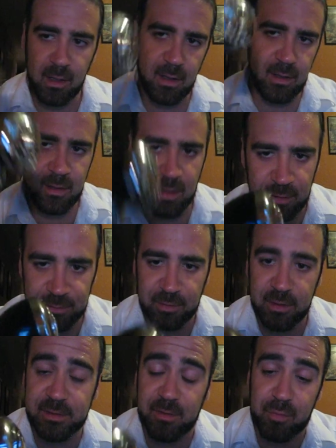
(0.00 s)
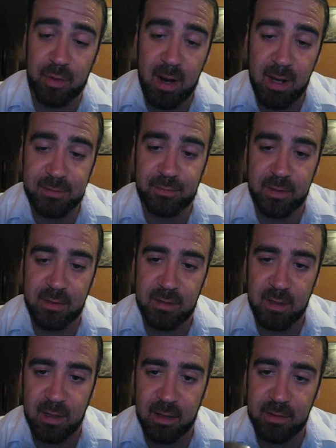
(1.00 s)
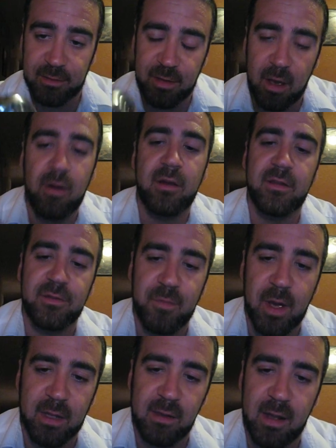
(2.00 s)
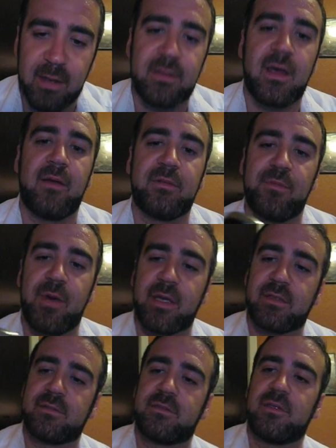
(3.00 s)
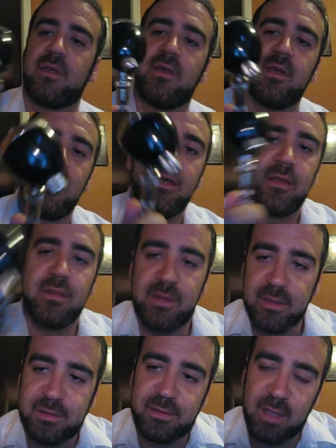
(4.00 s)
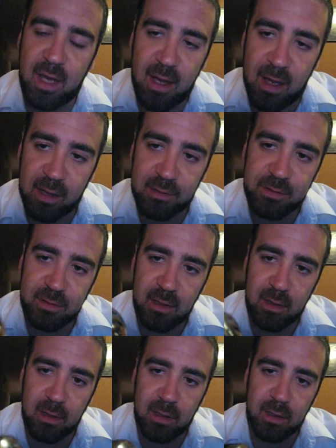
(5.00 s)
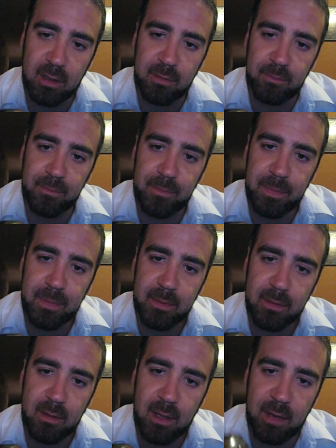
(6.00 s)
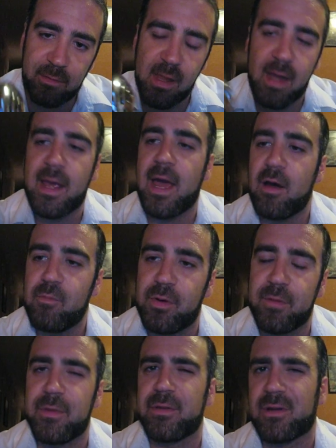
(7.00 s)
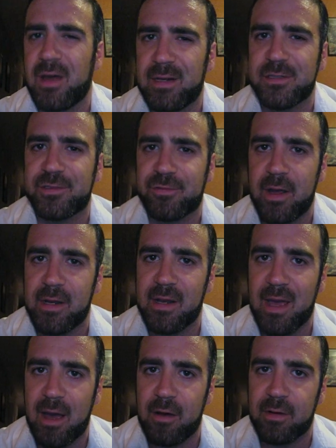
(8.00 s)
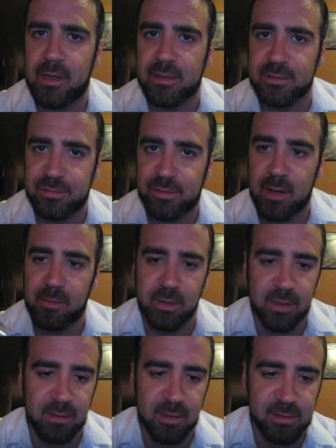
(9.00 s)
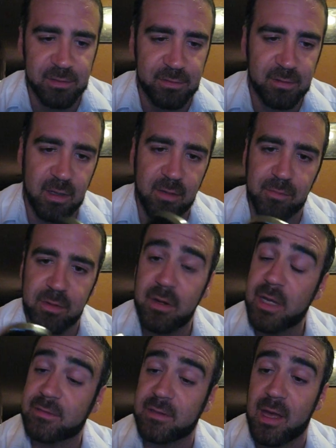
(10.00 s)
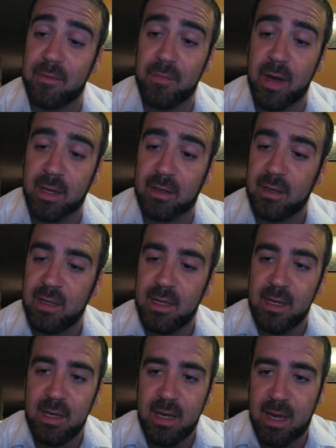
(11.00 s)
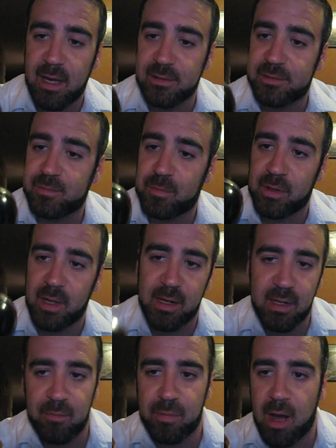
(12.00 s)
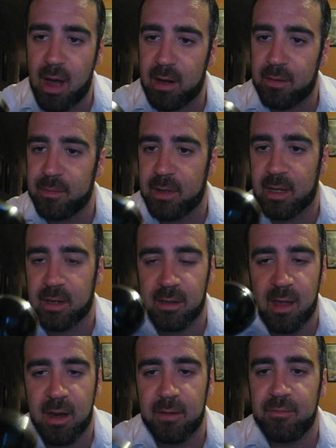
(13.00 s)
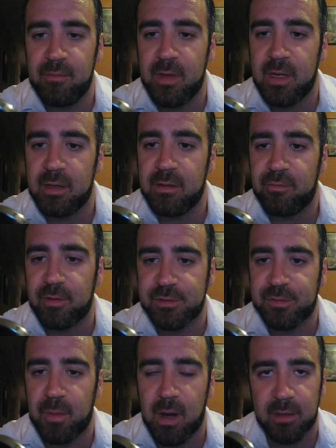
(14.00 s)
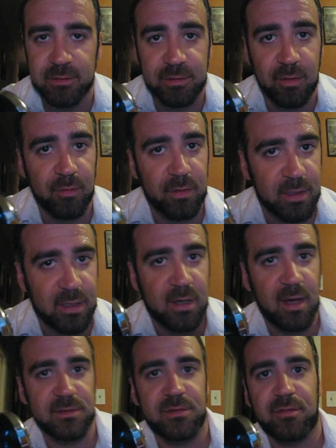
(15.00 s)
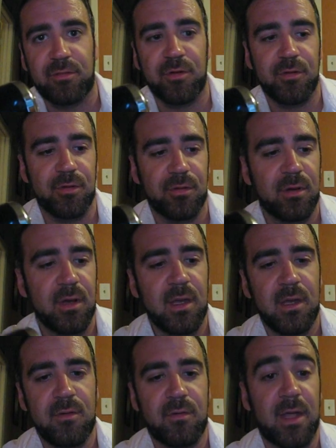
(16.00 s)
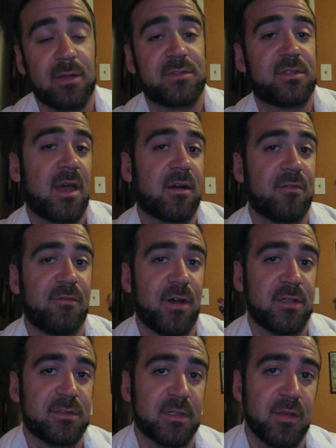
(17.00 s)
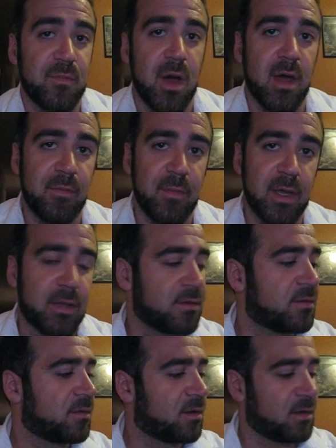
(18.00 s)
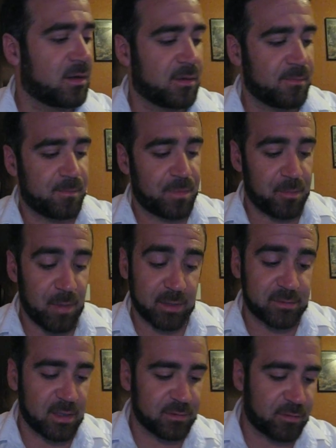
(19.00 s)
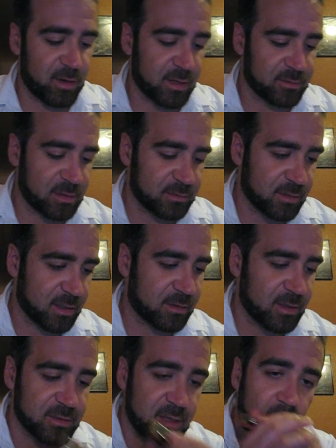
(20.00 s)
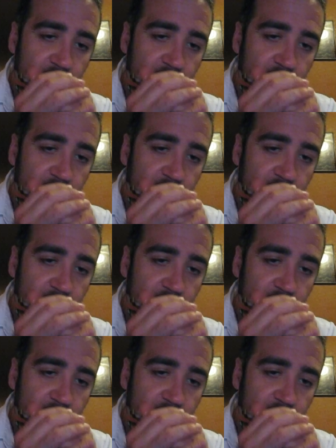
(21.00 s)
was really surprised with the tone of this mic. A lot of times mics this size have a lot of output, but they're kind of shredded out and trebly. This BluexLab mic has plenty of bottom and a lot of mid response, so it really cuts through without sacrificing the bottom end. Mic sounds great. Sounds like this.